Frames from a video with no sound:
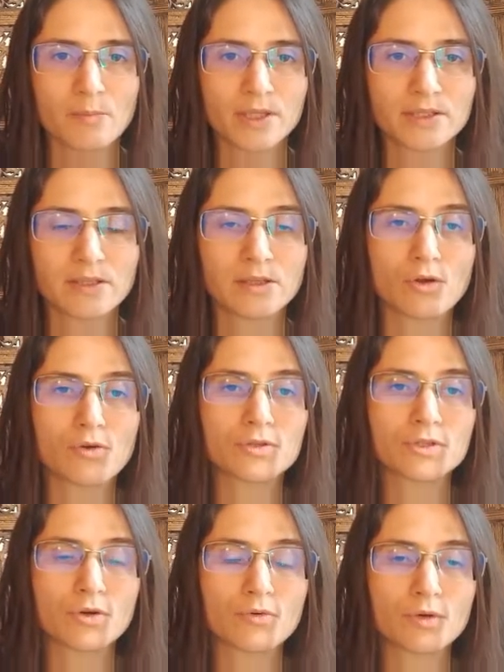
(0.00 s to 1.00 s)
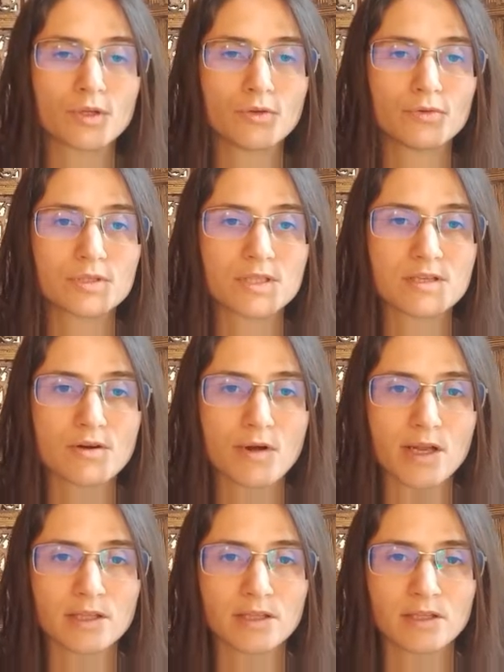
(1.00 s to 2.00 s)
but it also reduces
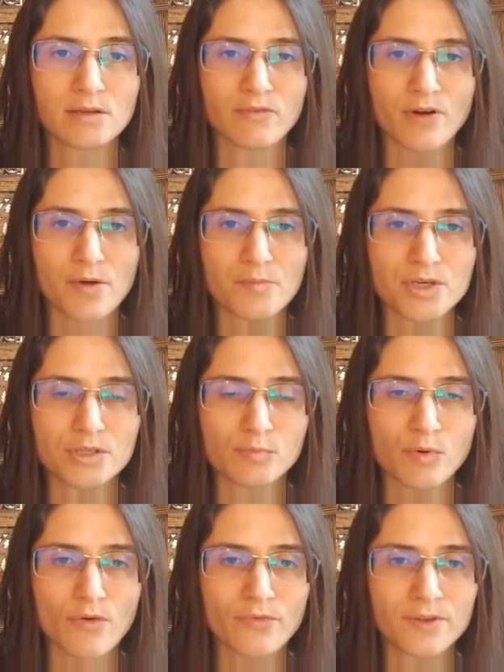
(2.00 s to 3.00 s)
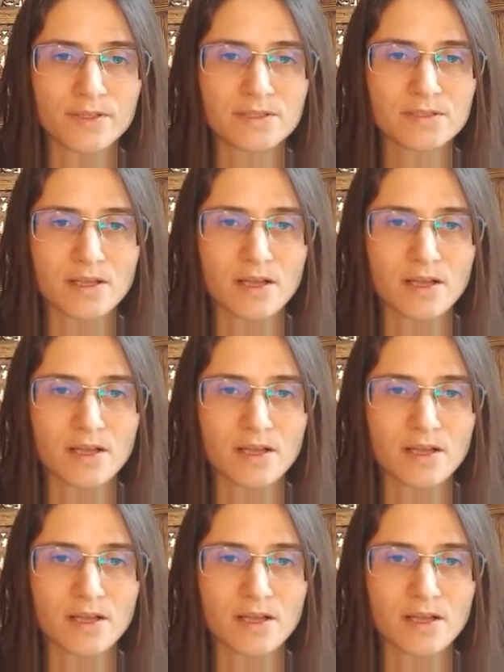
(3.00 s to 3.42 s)
greatly farmers' profits